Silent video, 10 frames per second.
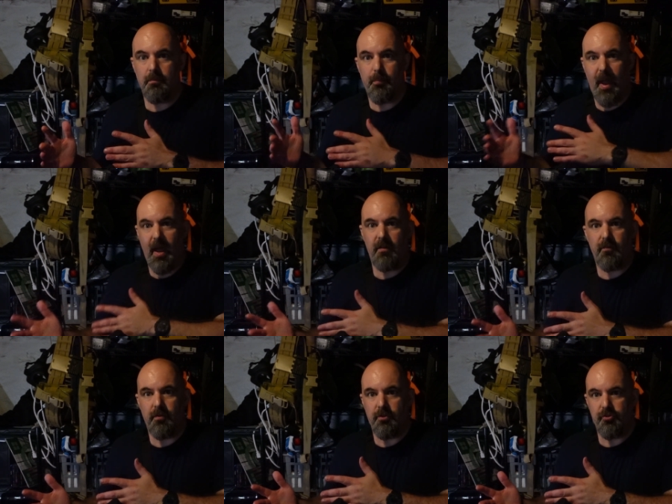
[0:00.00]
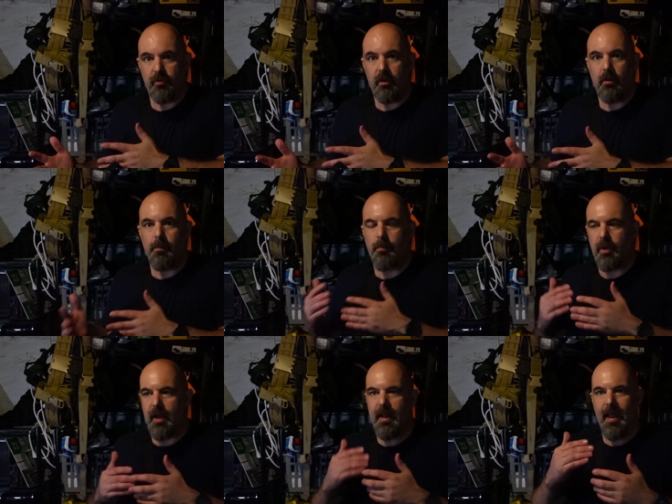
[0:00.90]
bad for the drill,
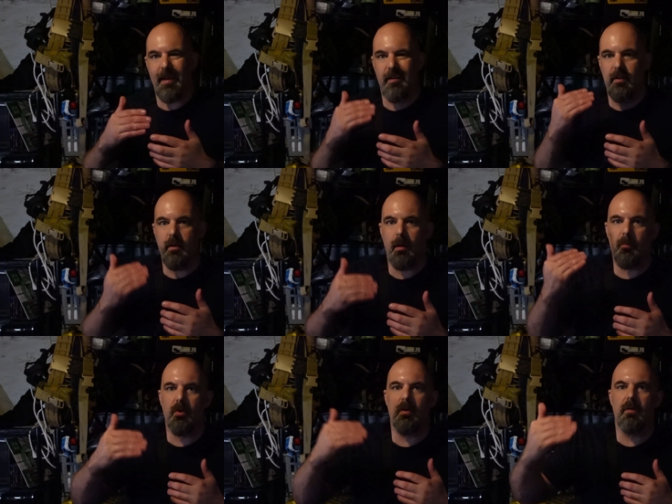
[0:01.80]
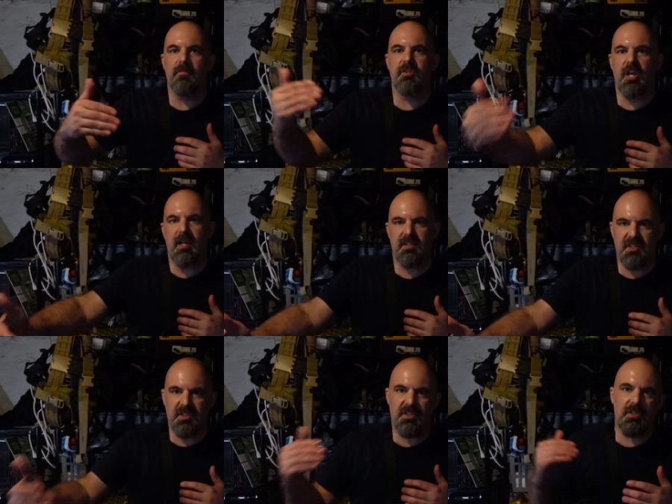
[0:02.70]
but I had a number of
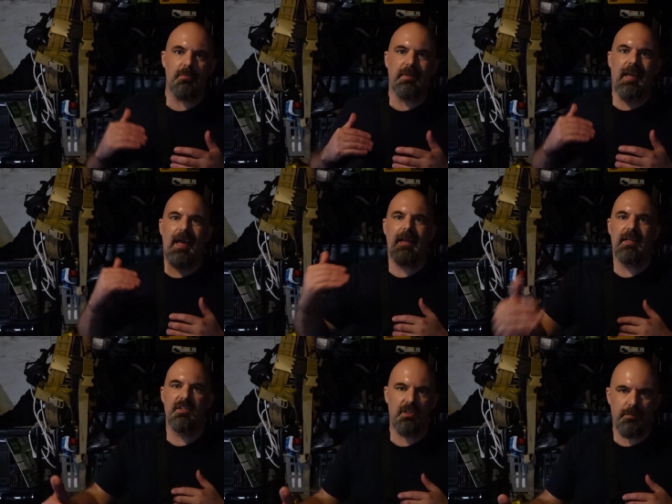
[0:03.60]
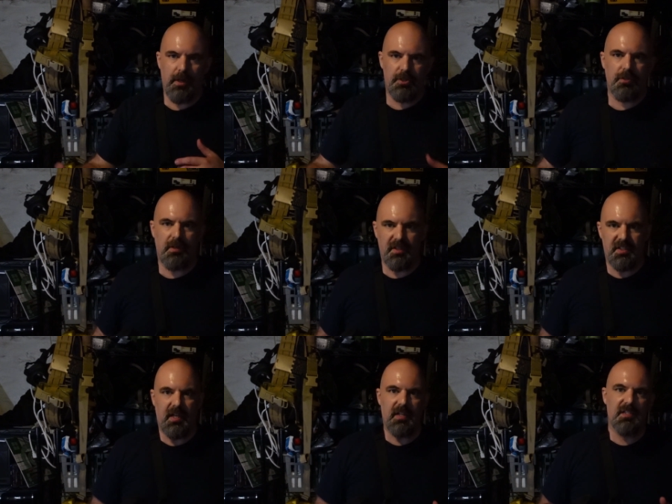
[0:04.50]
chances to get into my shooting
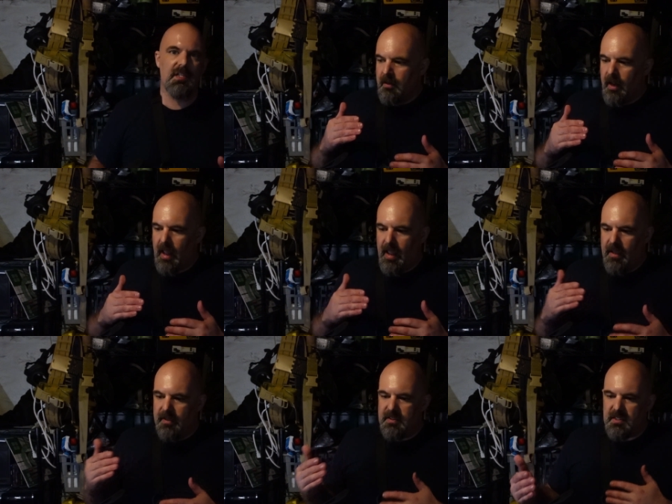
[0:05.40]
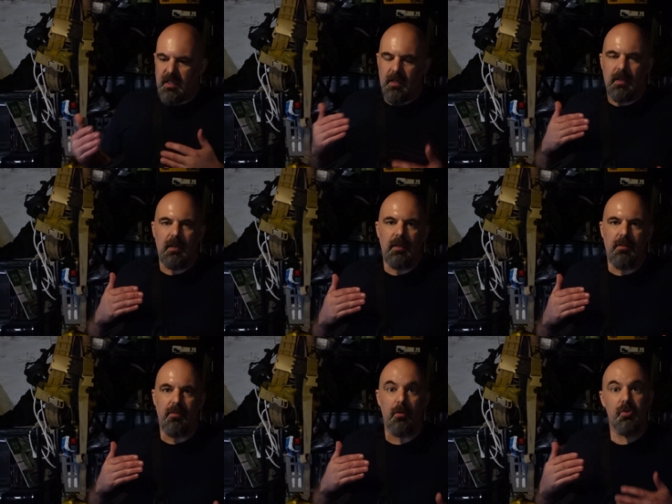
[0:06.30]
stance, and
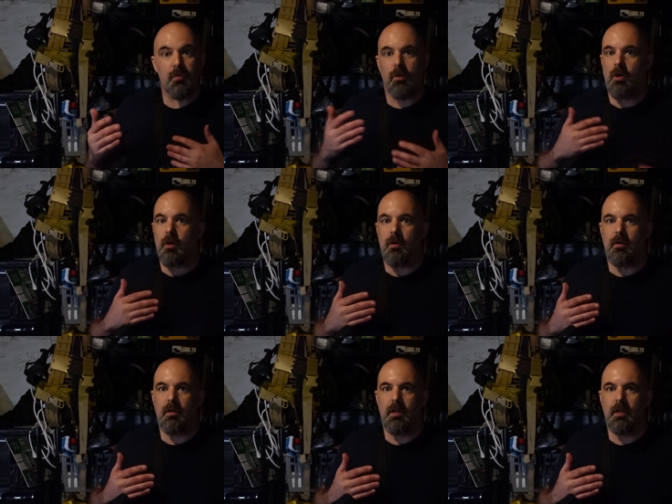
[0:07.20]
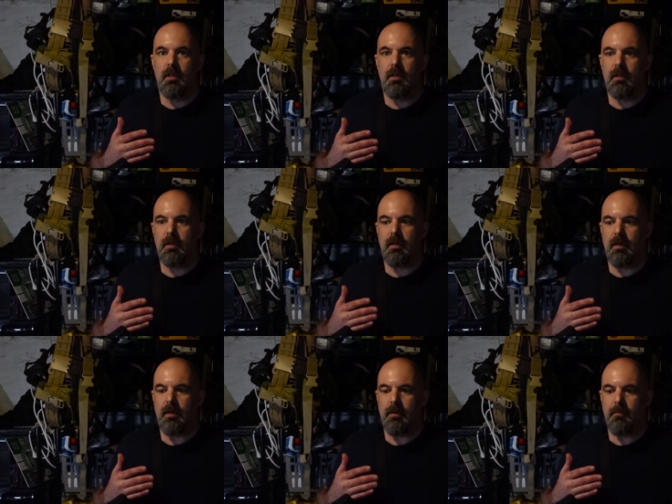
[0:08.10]
those were all
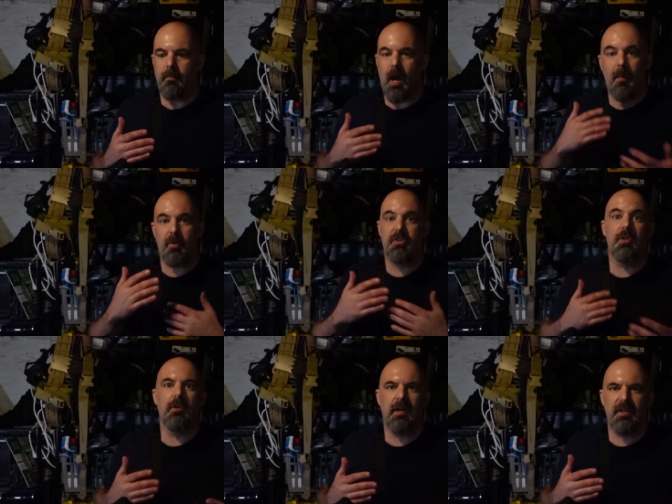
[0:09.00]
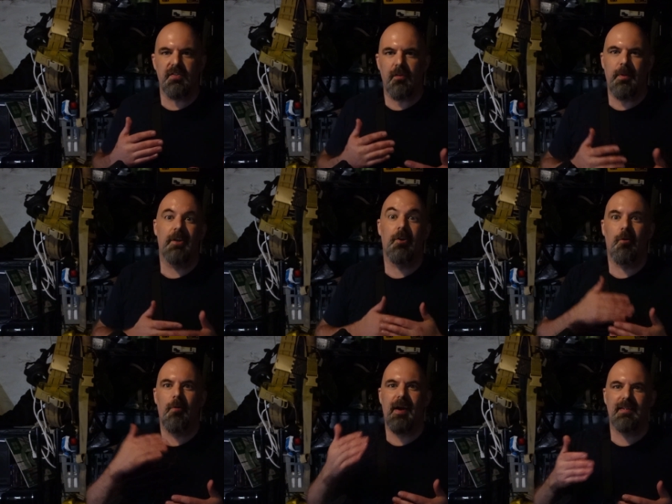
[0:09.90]
opportunities for me to
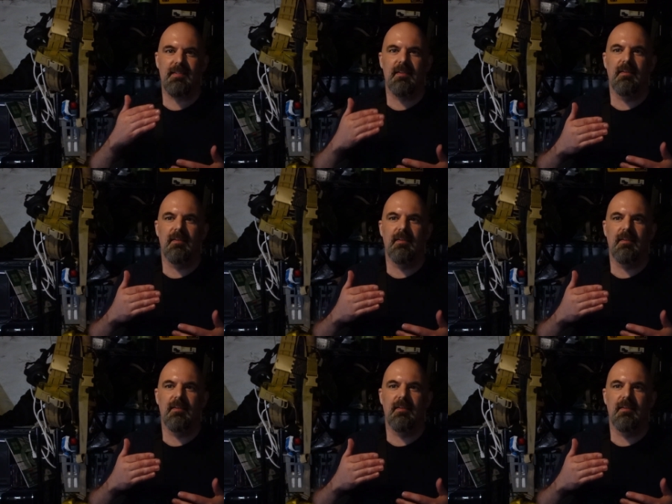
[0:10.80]
correct